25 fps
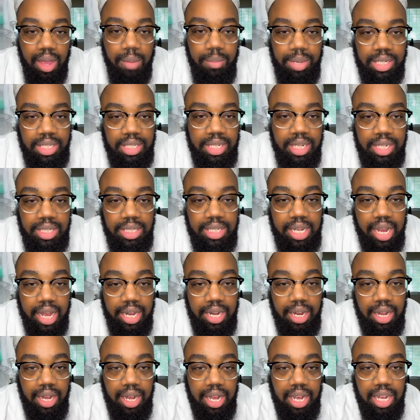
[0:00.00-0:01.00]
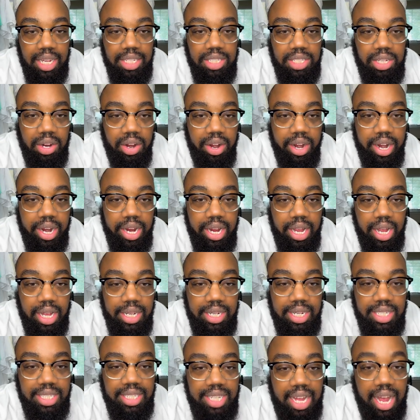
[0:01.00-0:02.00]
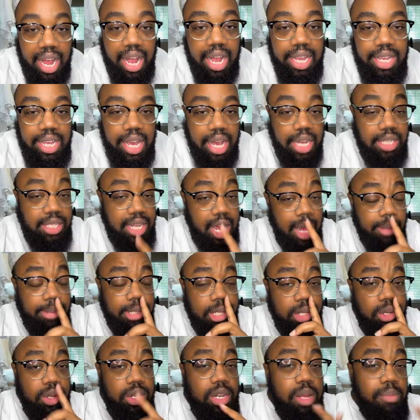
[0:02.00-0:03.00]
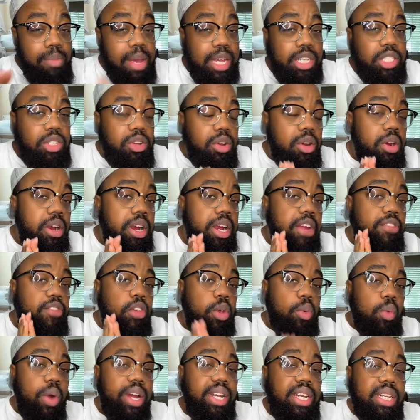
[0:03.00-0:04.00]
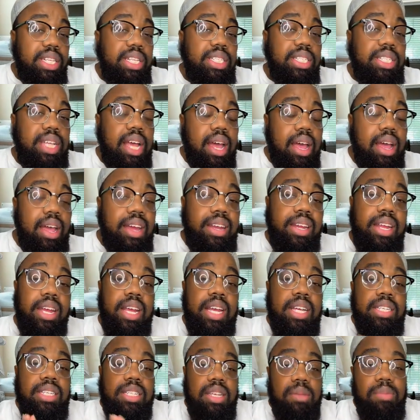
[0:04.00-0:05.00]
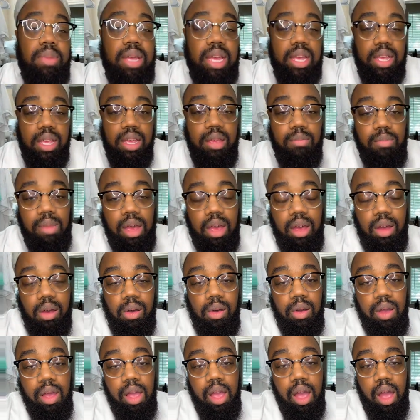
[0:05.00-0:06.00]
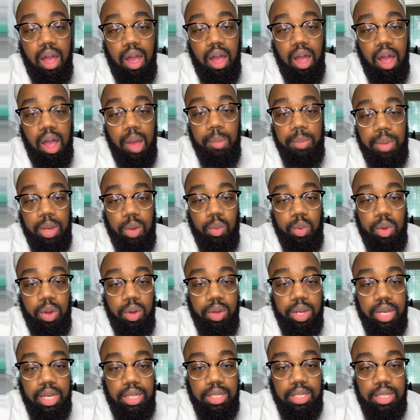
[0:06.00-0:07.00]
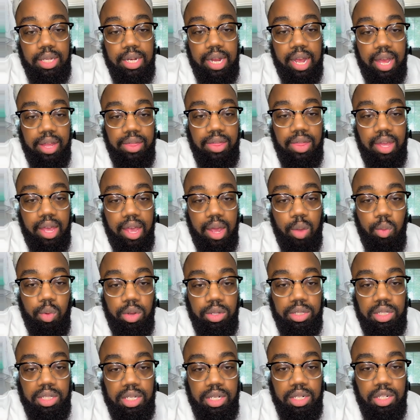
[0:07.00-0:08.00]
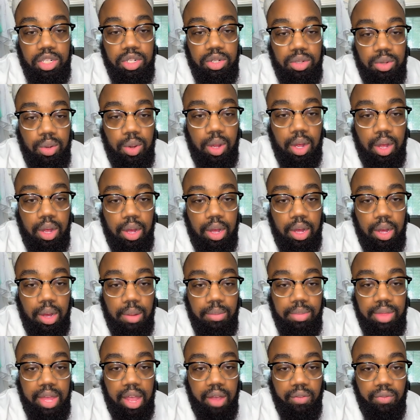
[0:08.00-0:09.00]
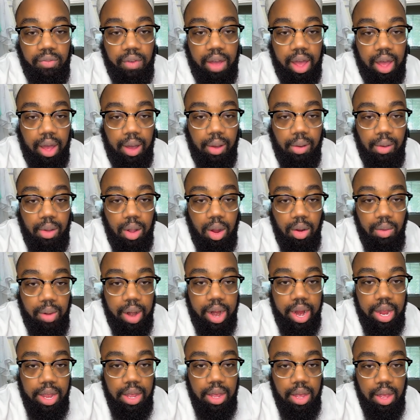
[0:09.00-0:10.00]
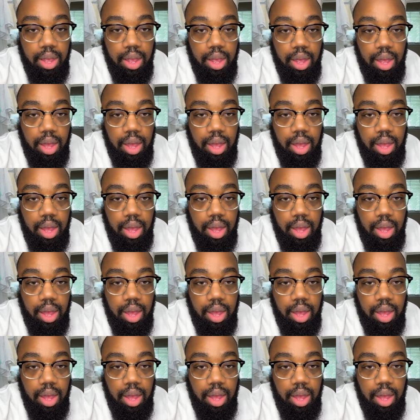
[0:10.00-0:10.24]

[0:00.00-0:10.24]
Miss Tish said, uh, sorry, a design. Yes, absolutely. Make sure if you want a design, send me an email um, and we'll get to that thing. We'll send you um, that file. All right.